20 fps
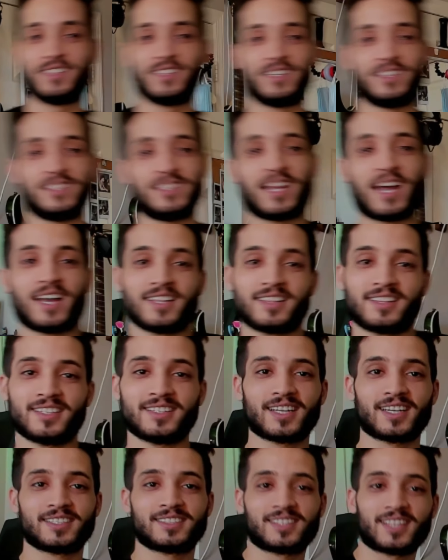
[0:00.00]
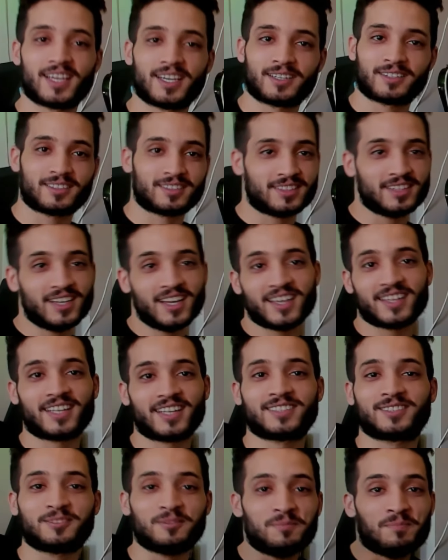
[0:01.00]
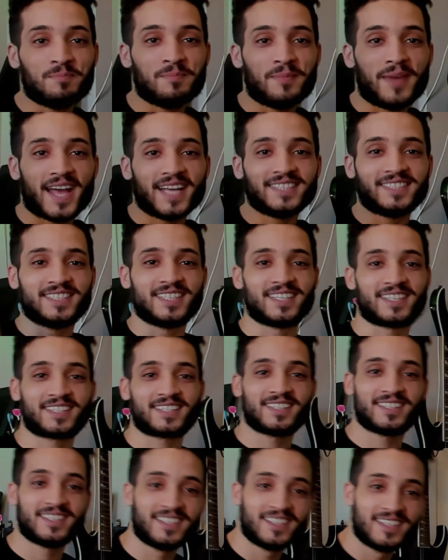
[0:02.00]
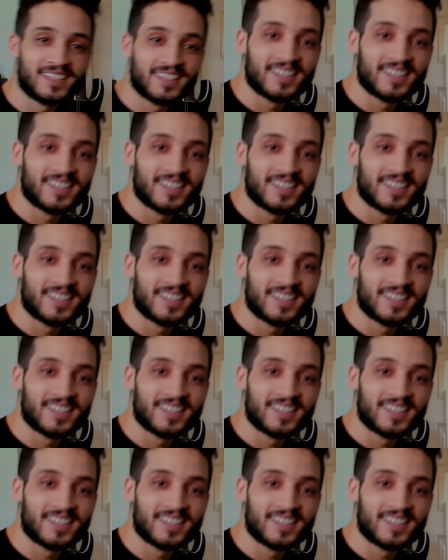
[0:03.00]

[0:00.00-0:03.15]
And I think that's that's magic.